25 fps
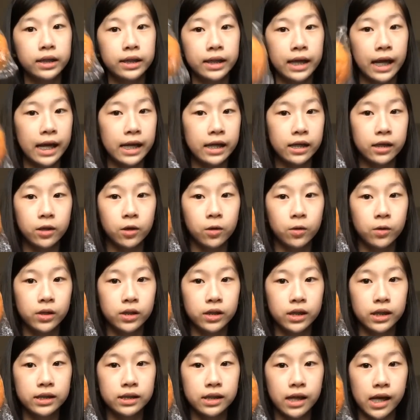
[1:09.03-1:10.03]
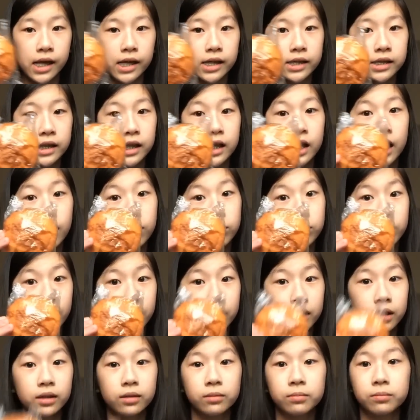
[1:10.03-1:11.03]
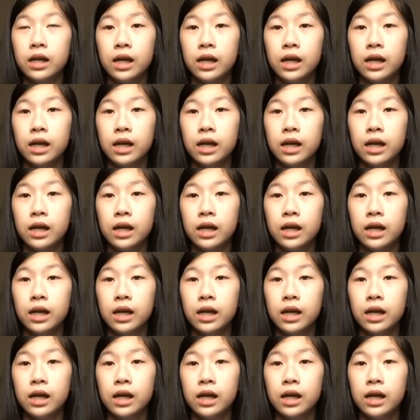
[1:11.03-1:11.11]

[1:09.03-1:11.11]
cake, or in this case, cupcake.